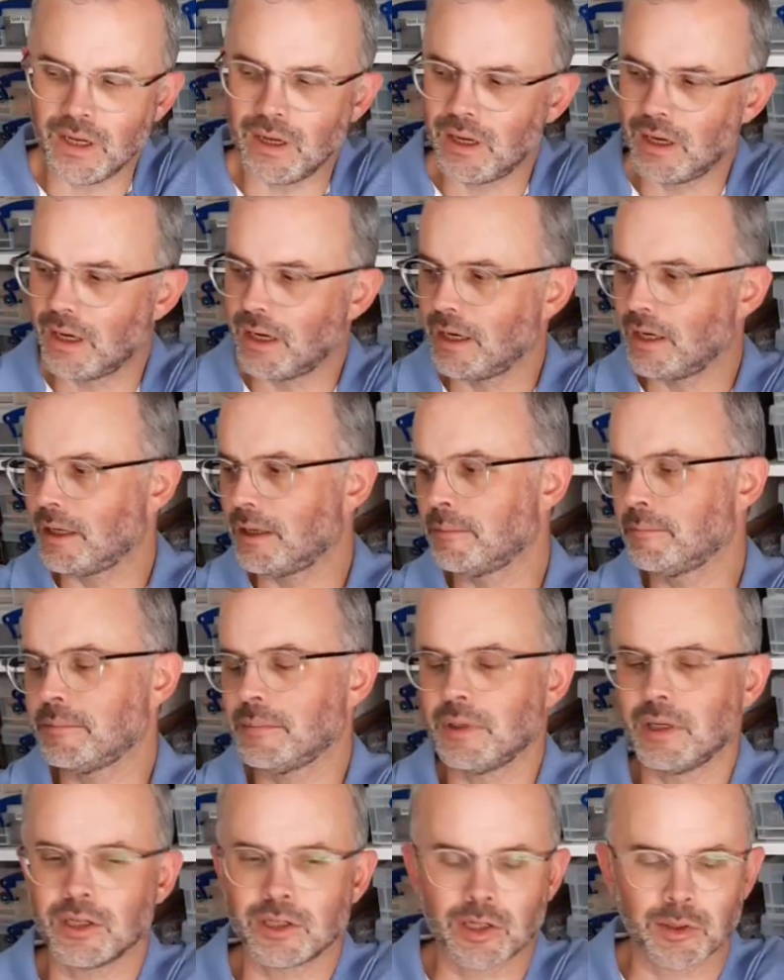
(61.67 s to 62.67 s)

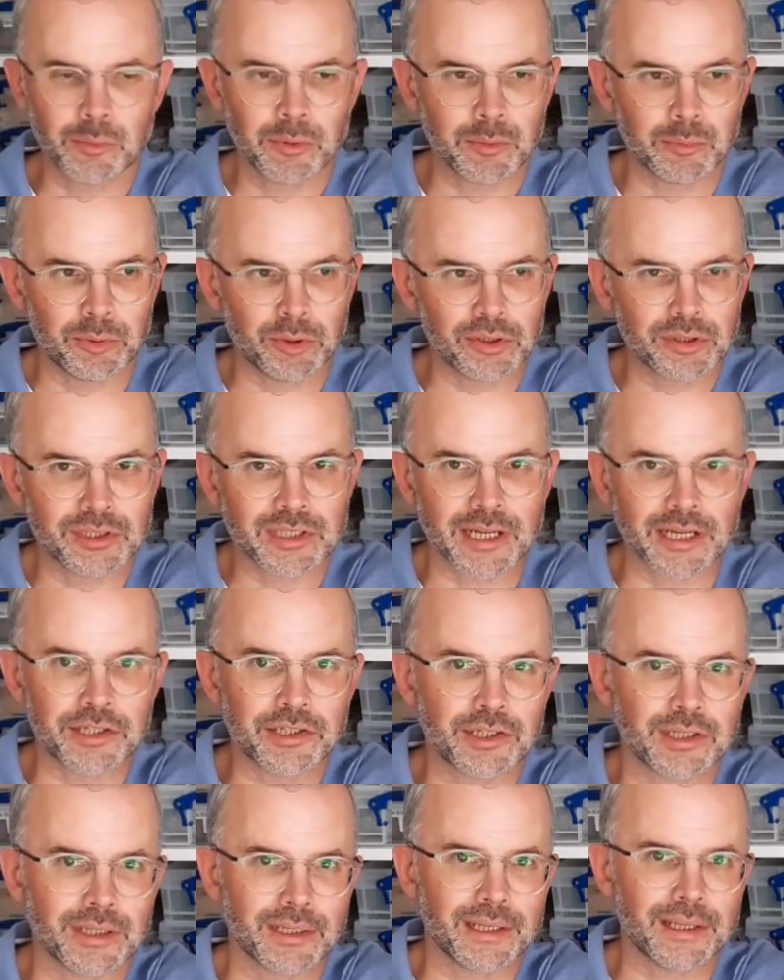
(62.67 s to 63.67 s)
a couple of books
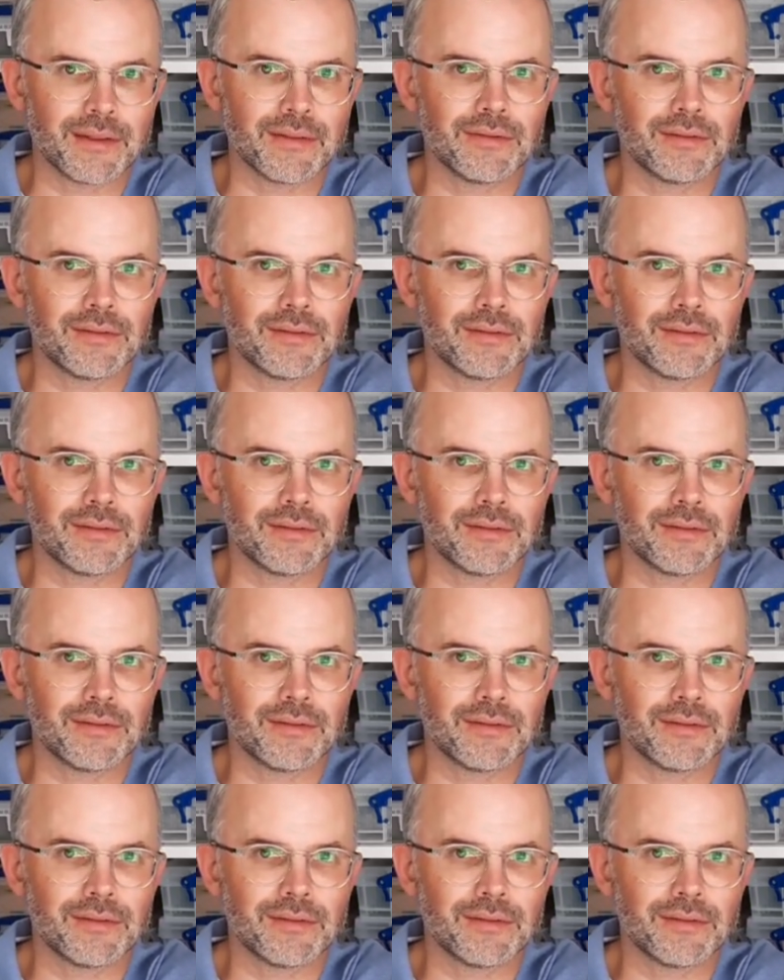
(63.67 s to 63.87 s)
actually